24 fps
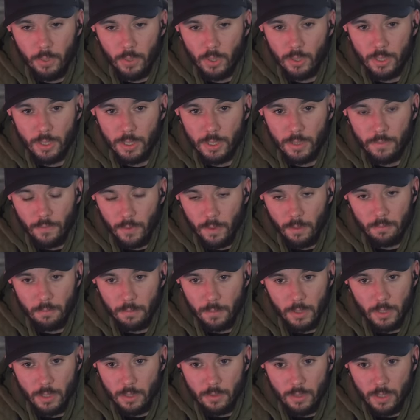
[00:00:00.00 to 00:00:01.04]
purchased
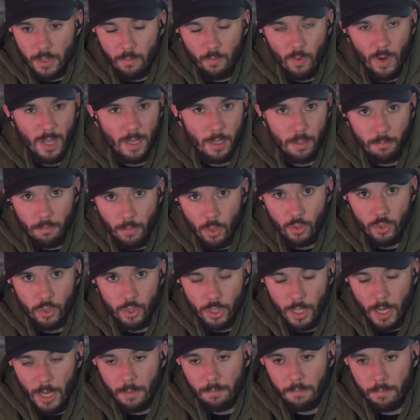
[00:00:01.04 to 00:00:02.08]
from, you know, some random merch
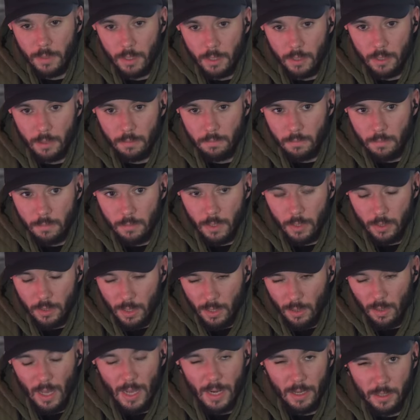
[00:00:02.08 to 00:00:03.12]
shop. It,
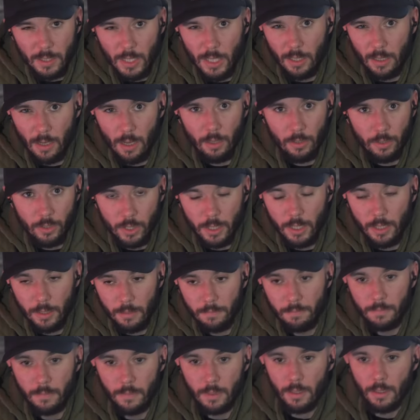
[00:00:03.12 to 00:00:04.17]
there's a lot of technology in
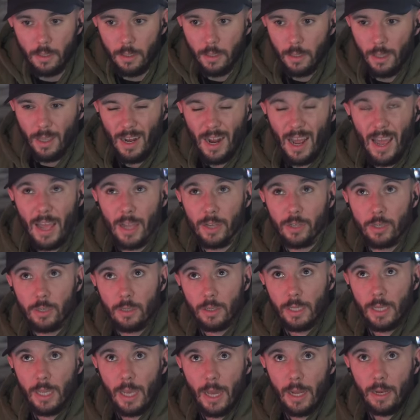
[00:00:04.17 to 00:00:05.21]
it. Uh, and I
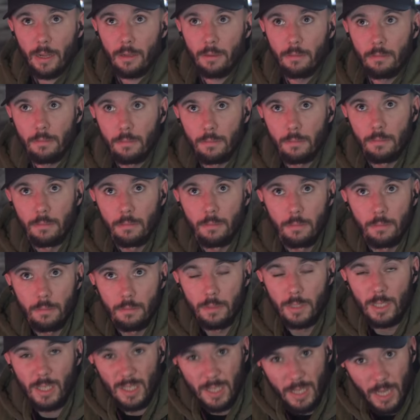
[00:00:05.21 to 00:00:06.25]
actually got it
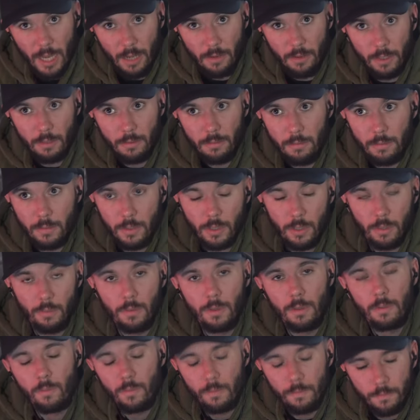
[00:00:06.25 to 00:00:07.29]
discounted. So
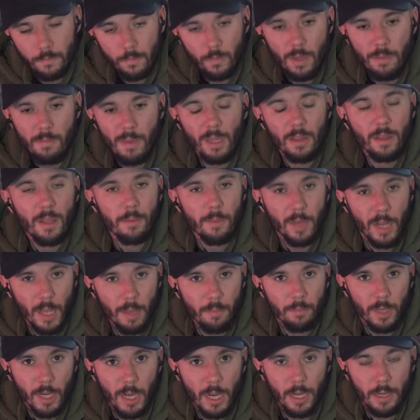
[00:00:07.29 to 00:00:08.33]
when we met them at
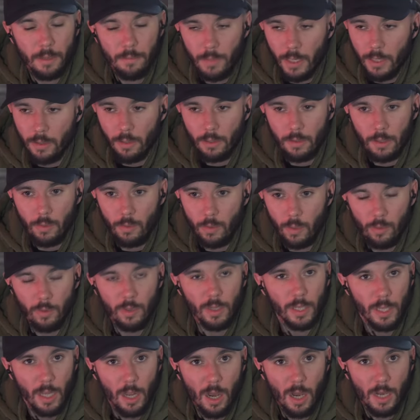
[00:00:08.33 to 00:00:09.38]
M con, I thought they were
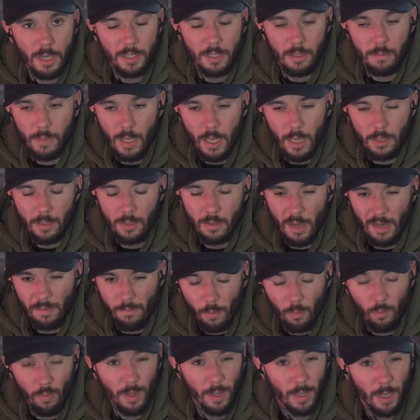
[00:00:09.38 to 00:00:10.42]
really awesome. They also
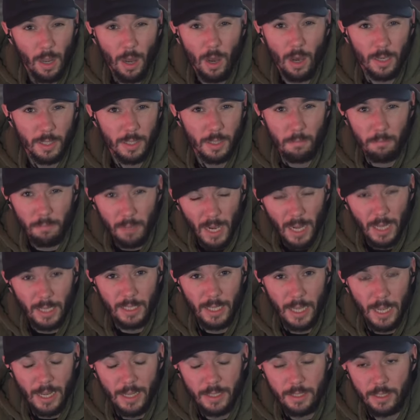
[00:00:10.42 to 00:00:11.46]
have a really awesome
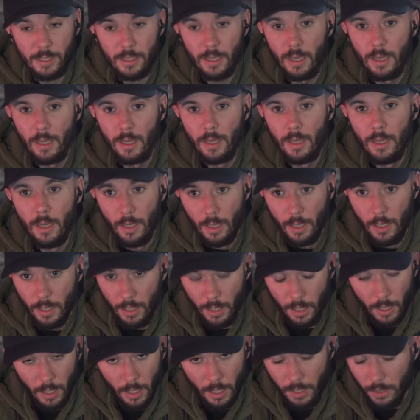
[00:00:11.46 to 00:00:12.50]
podcast.
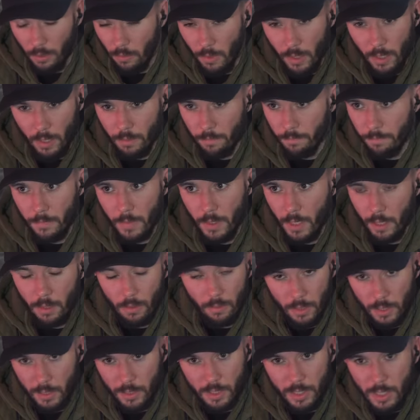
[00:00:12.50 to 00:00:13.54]
Uh, I don't want to I
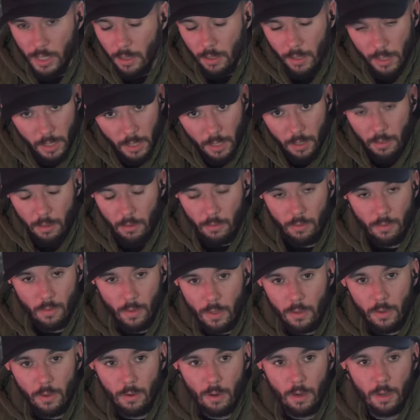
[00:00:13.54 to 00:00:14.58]
don't want to steal any of their
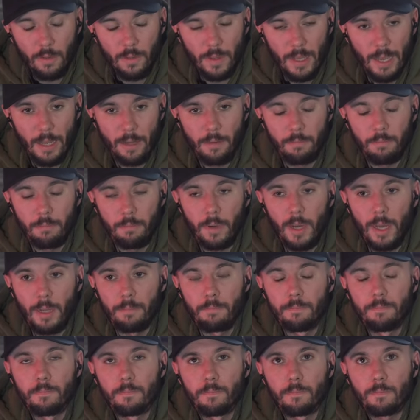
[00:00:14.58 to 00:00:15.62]
thunder on that,
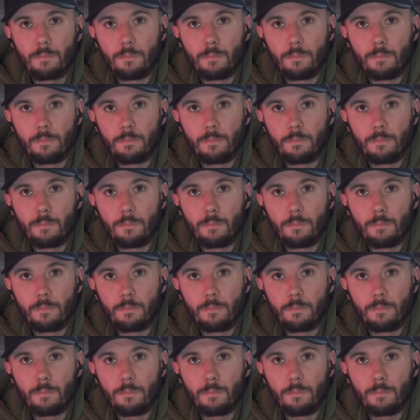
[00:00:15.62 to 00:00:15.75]
but